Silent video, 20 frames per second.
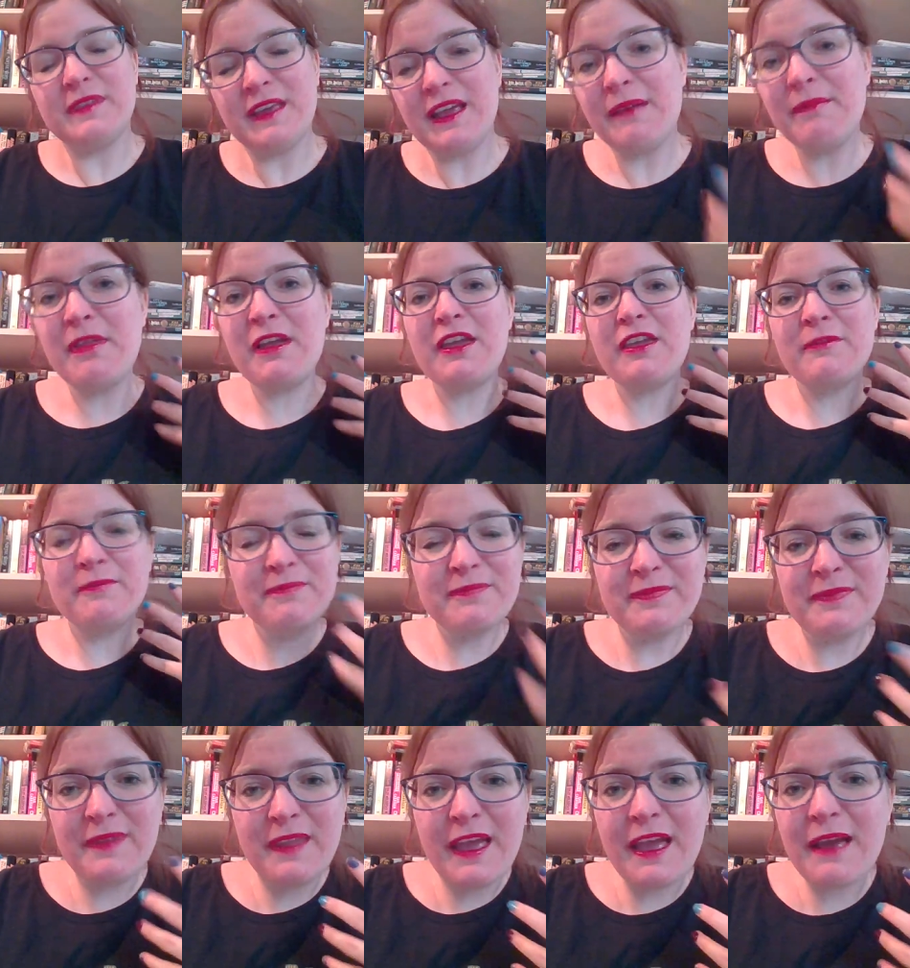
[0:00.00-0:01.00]
I'm like
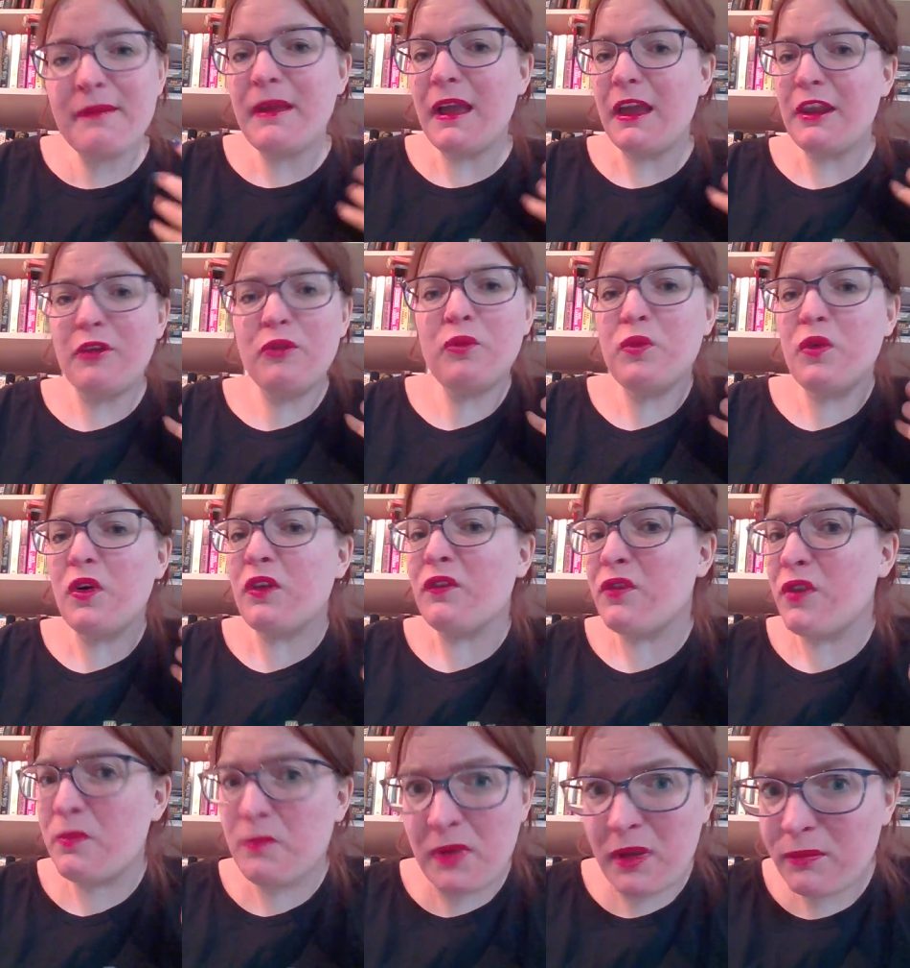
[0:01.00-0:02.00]
I, I don't work
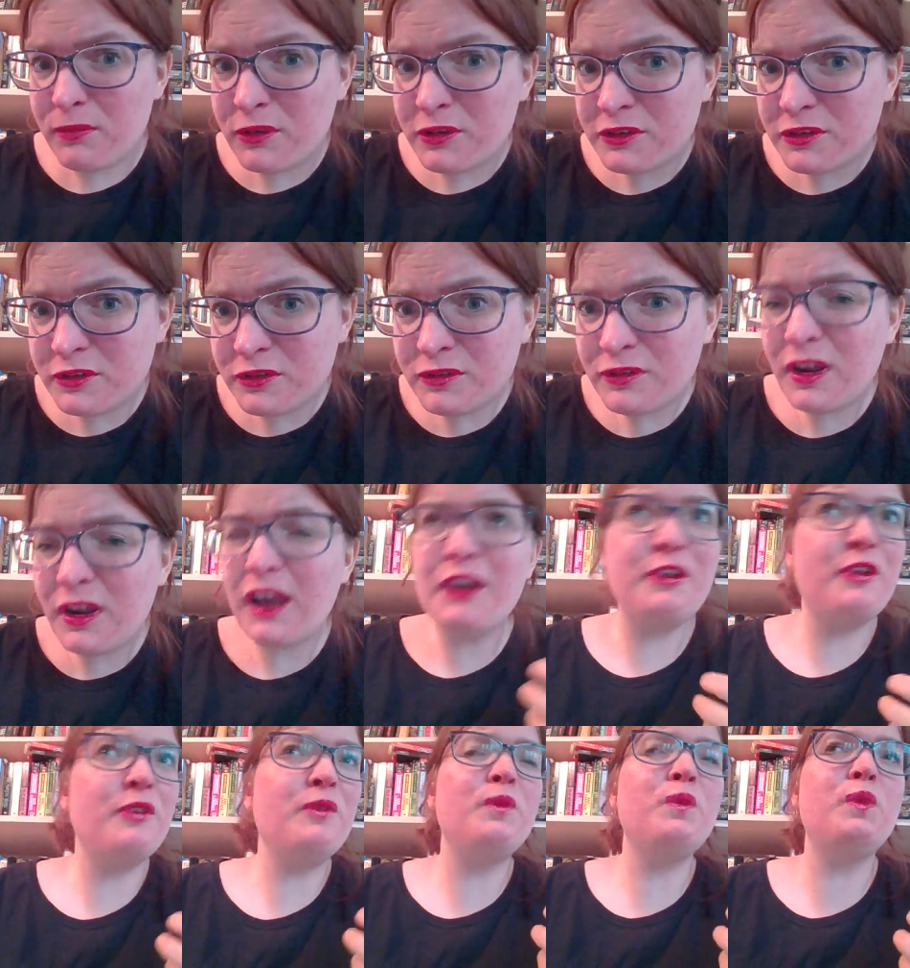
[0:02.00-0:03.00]
for publisher. I
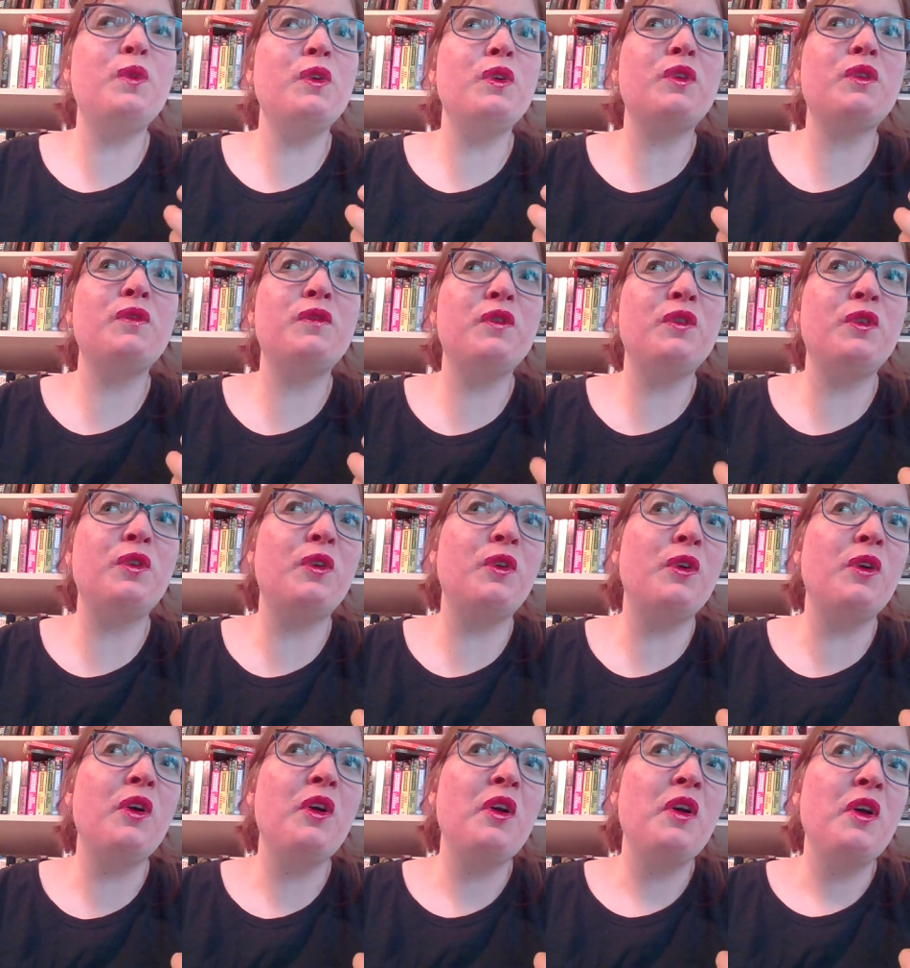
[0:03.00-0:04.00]
don't work
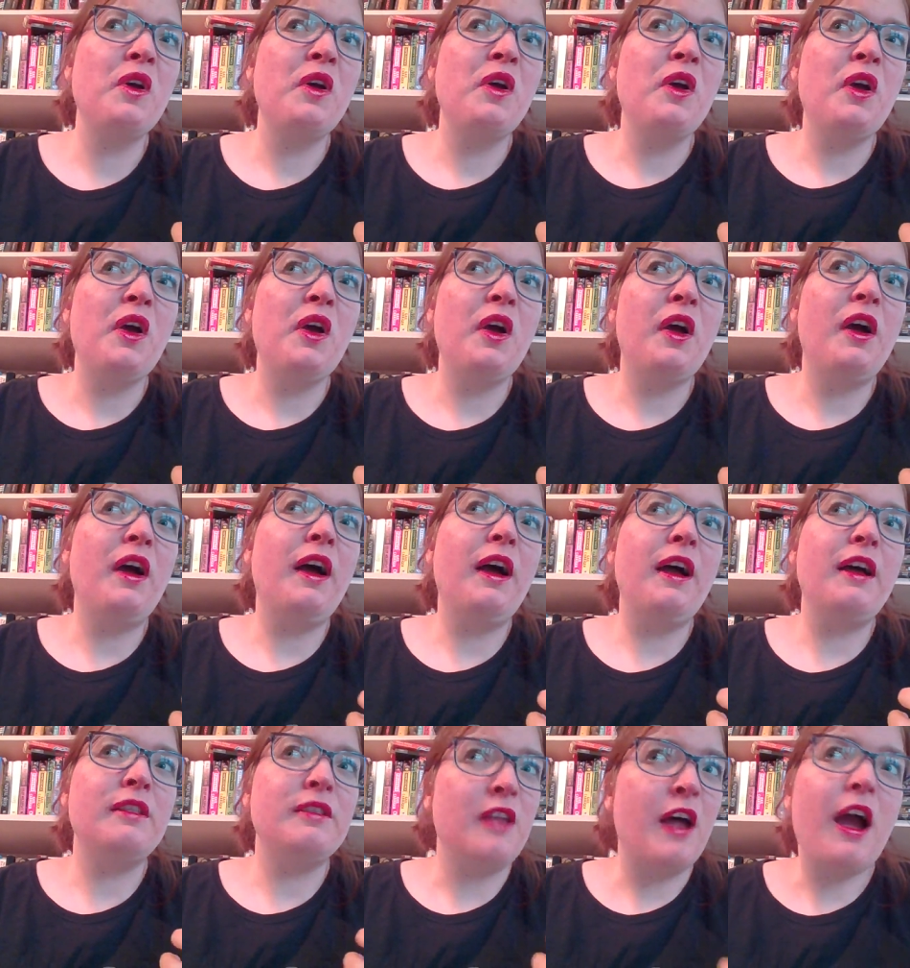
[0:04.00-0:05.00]
for
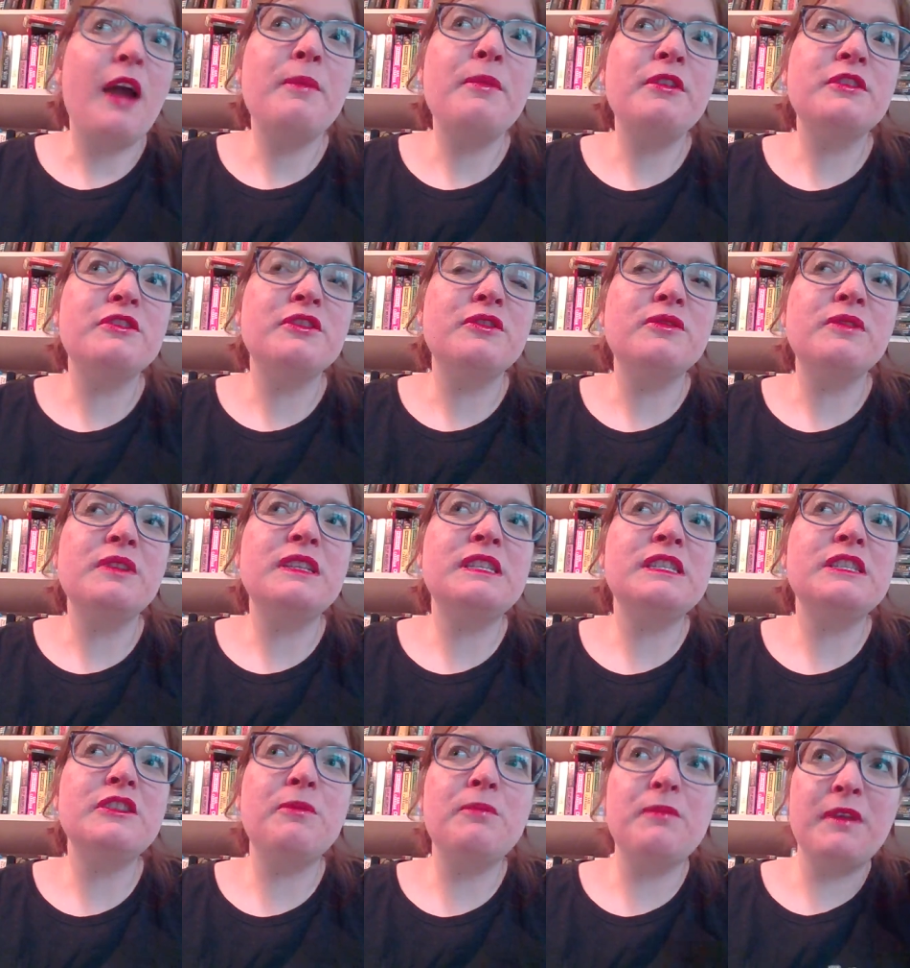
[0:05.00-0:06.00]
a library, so
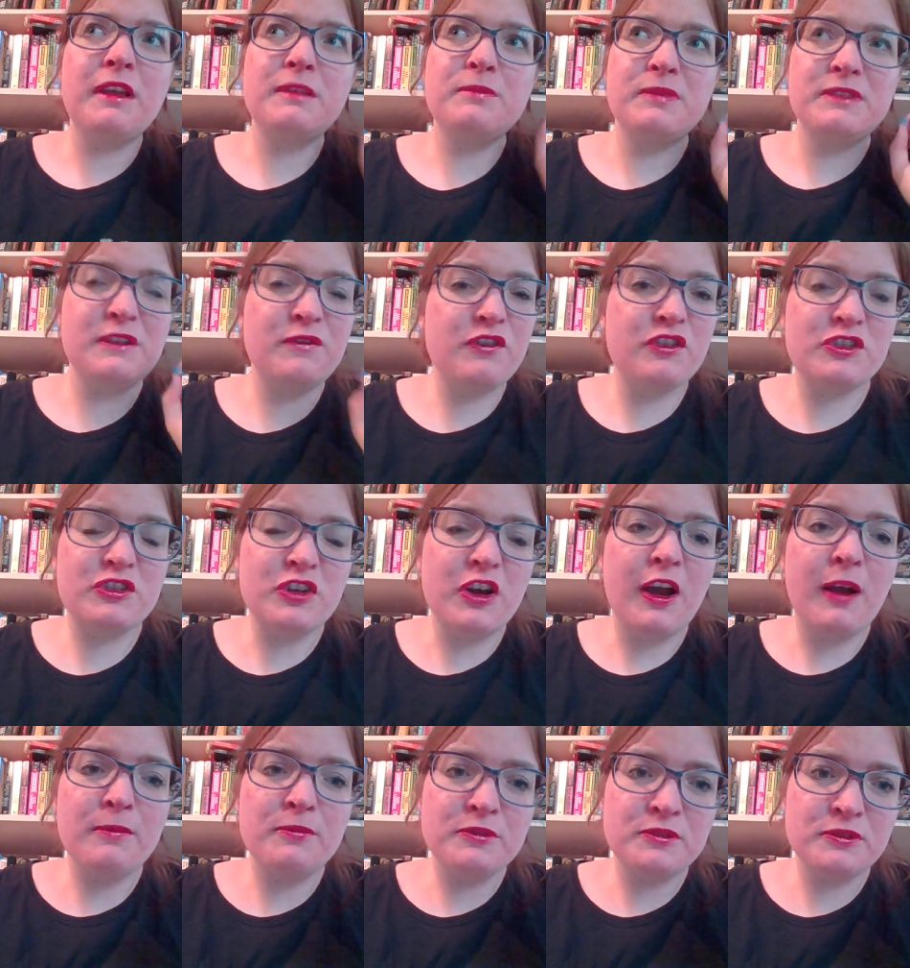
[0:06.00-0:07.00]
it's not my specific
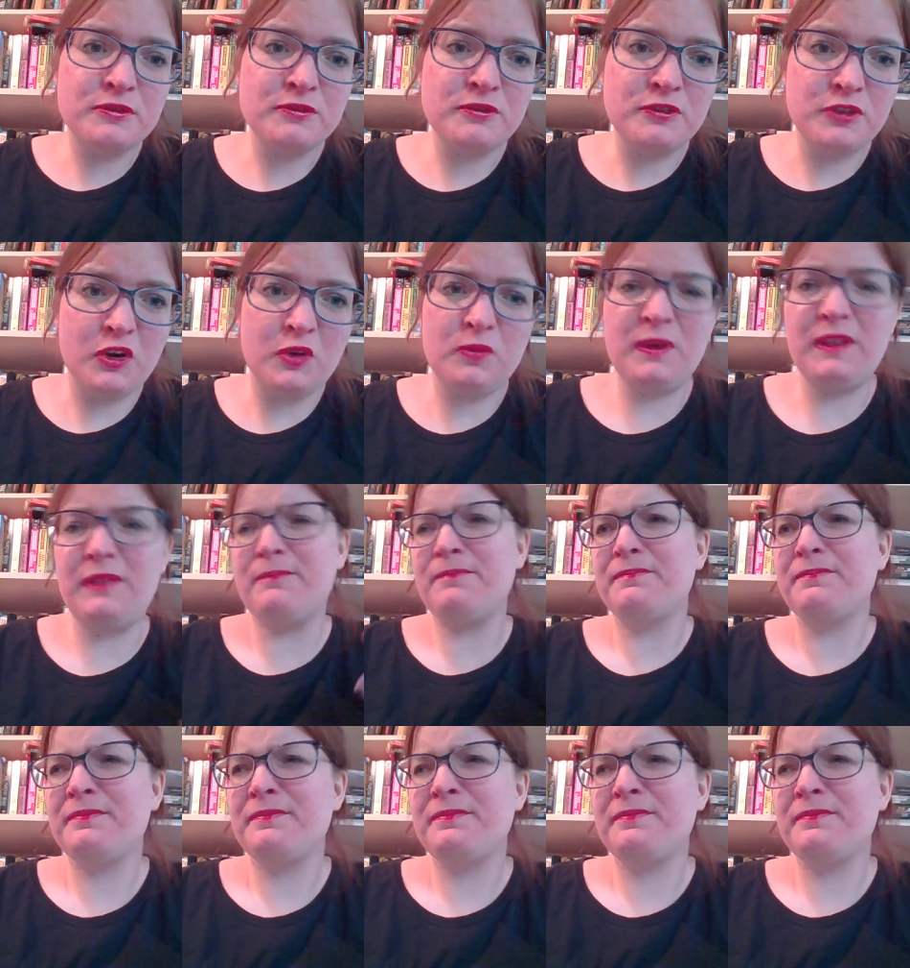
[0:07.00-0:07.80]
job to know. Uh,